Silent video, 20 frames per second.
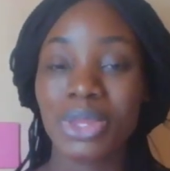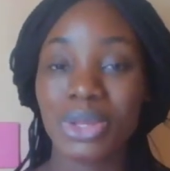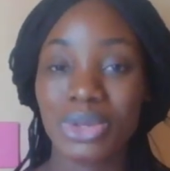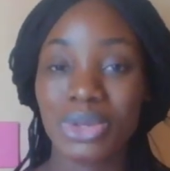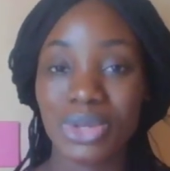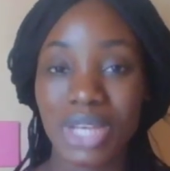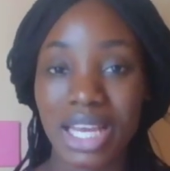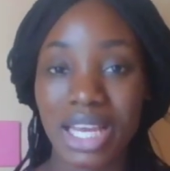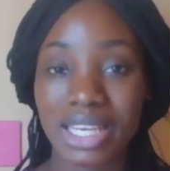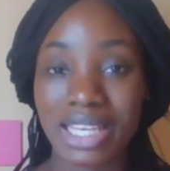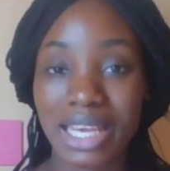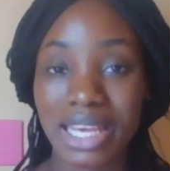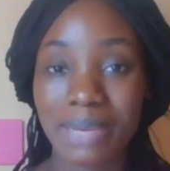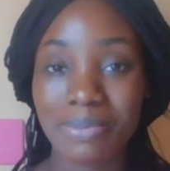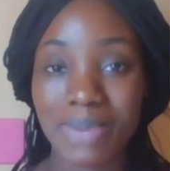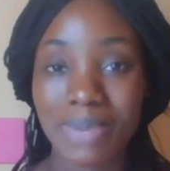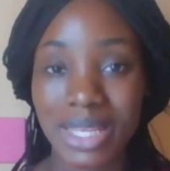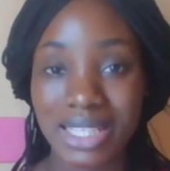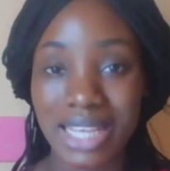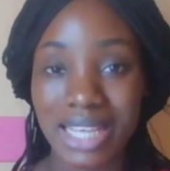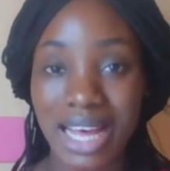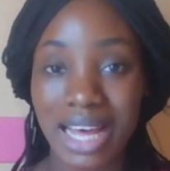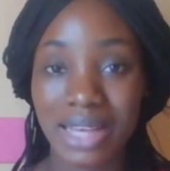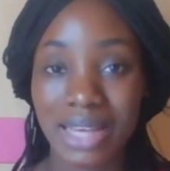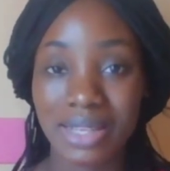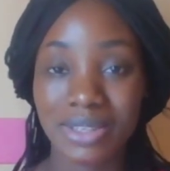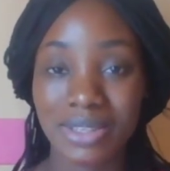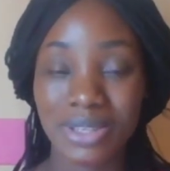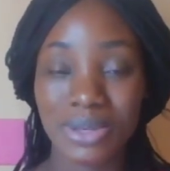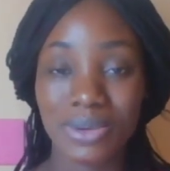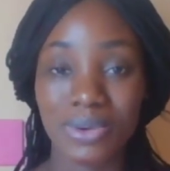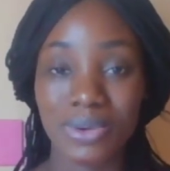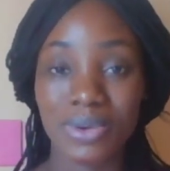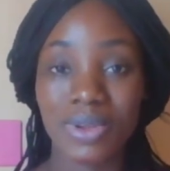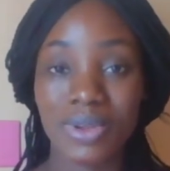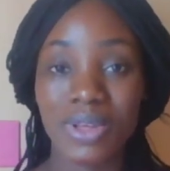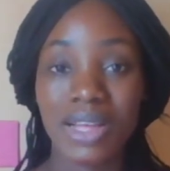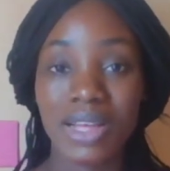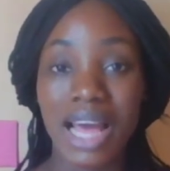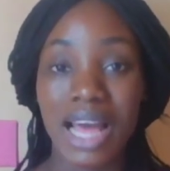You can get better,
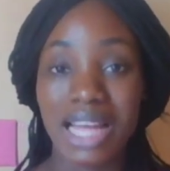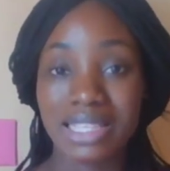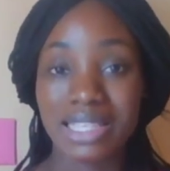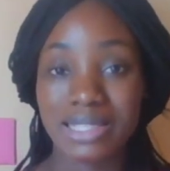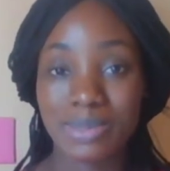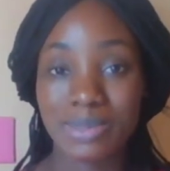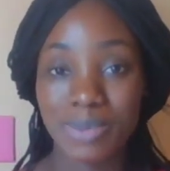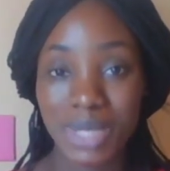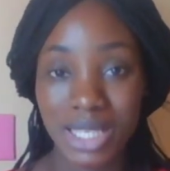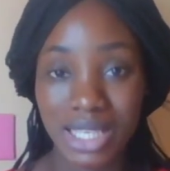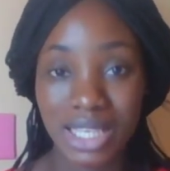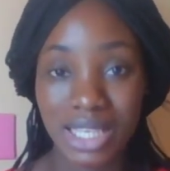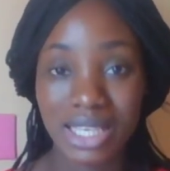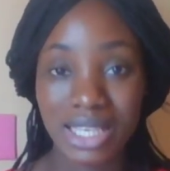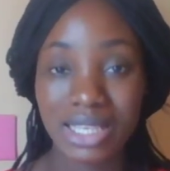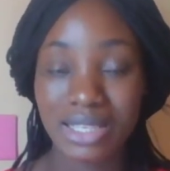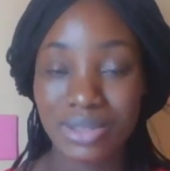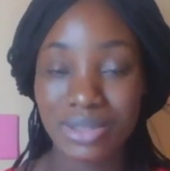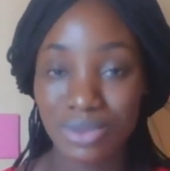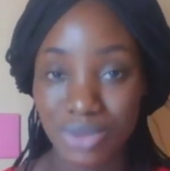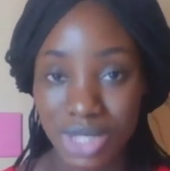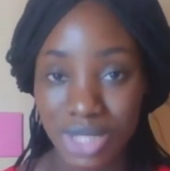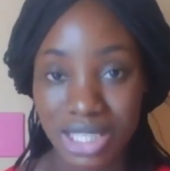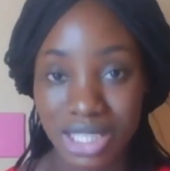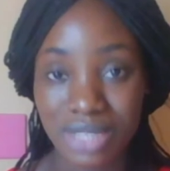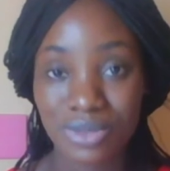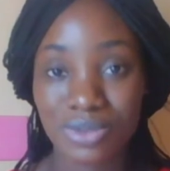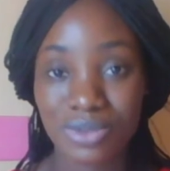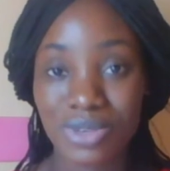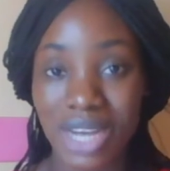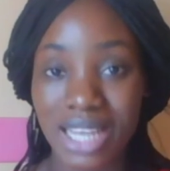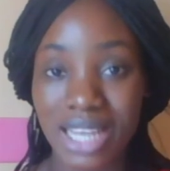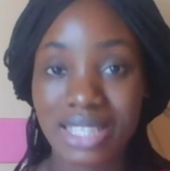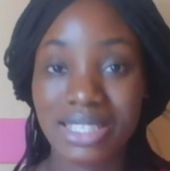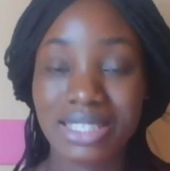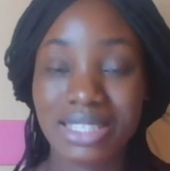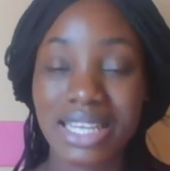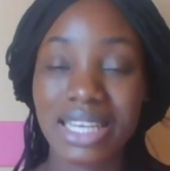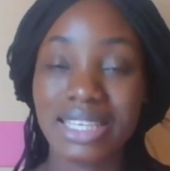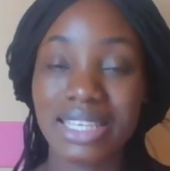at speaking, reading,
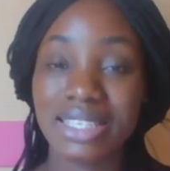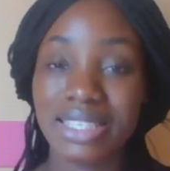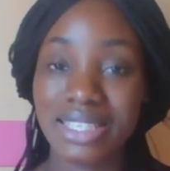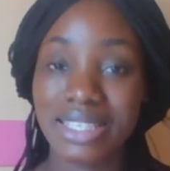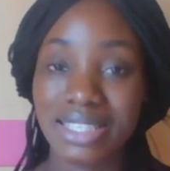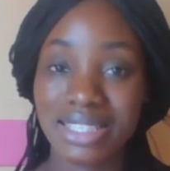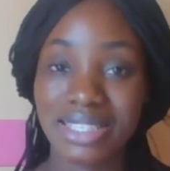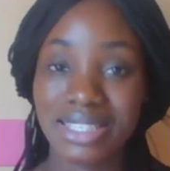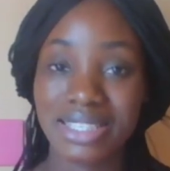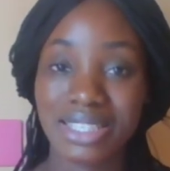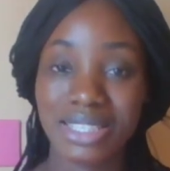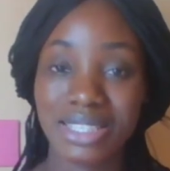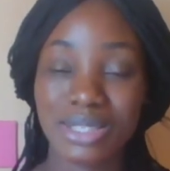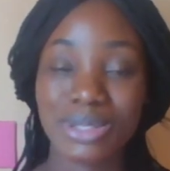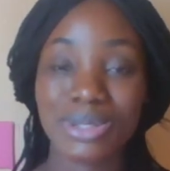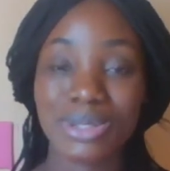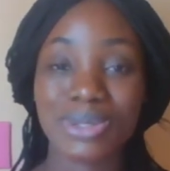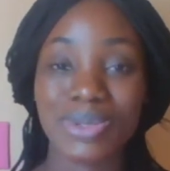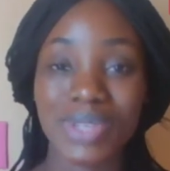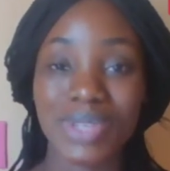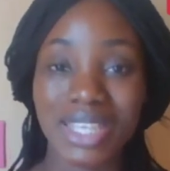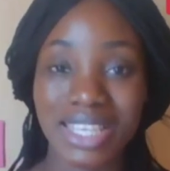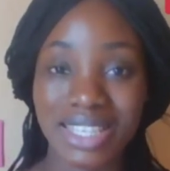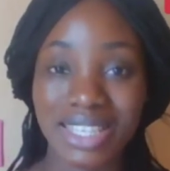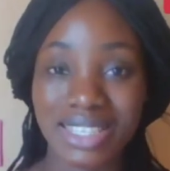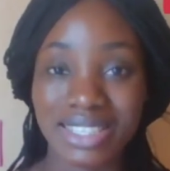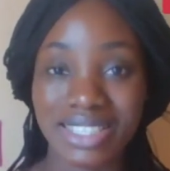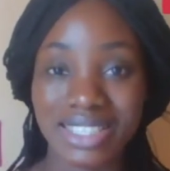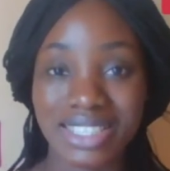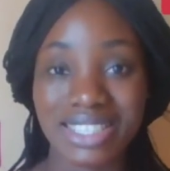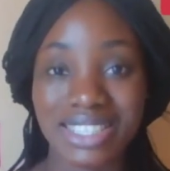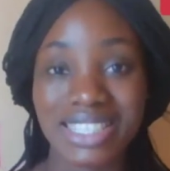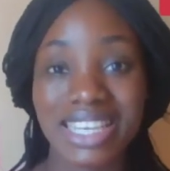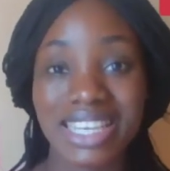writing, and listening to English.